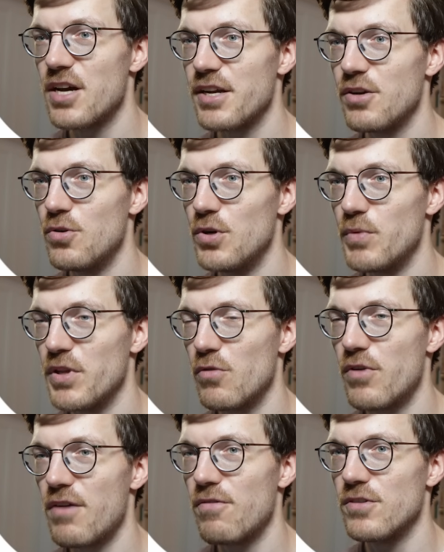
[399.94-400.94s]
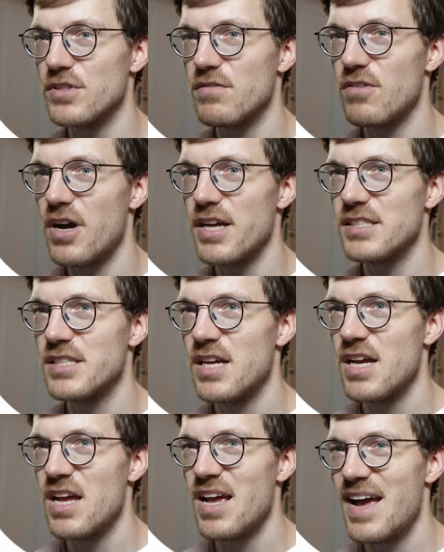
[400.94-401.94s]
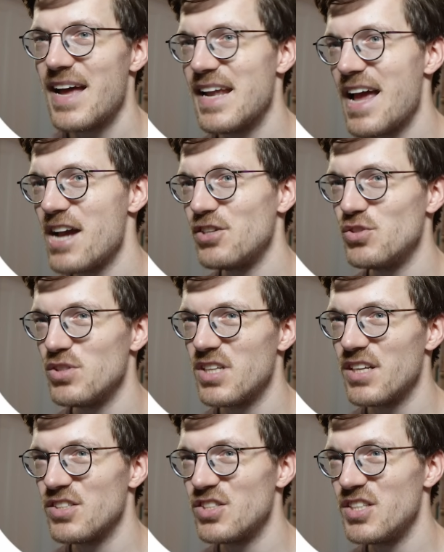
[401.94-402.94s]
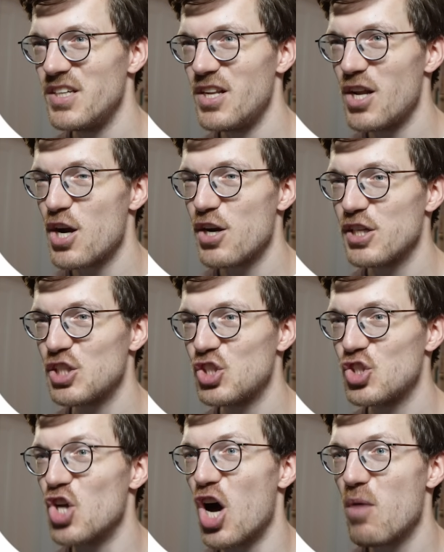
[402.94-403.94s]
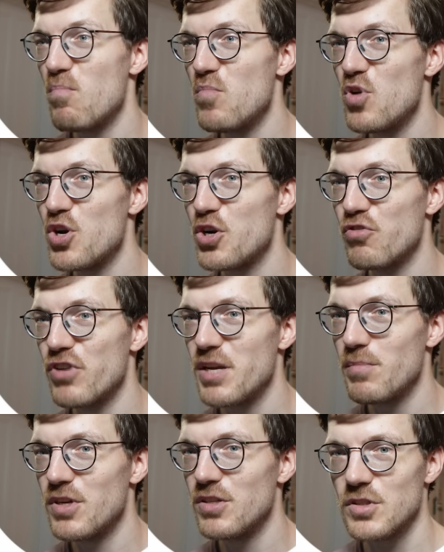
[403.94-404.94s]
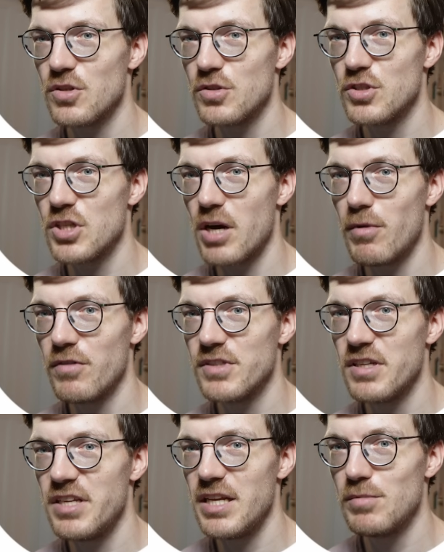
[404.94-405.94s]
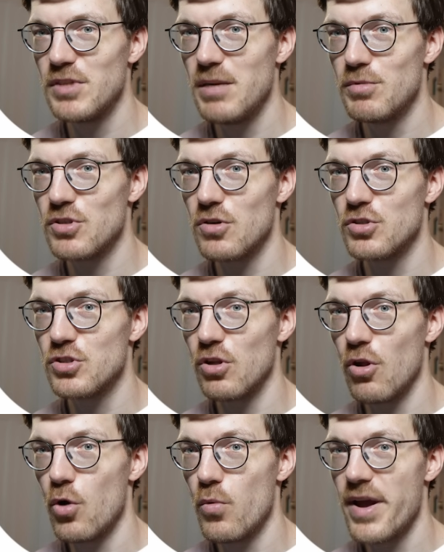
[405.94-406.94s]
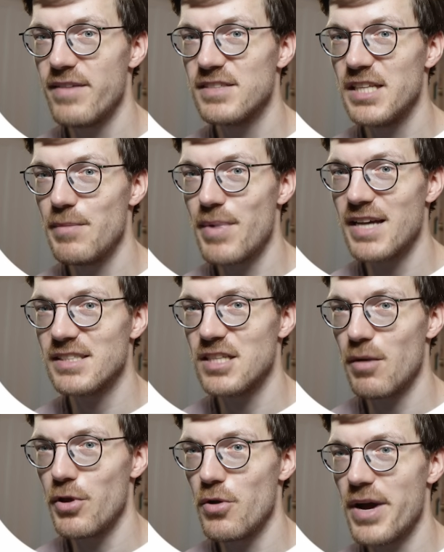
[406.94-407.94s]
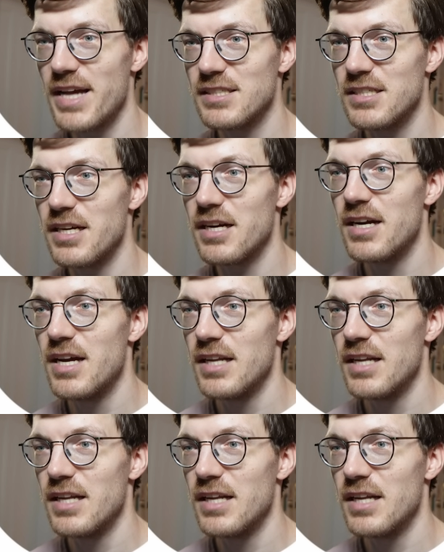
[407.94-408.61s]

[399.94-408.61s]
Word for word: I could with the reference device. And as you can see, there is some agreement. So some of the deep sleep, so slow wave sleep, S W S here,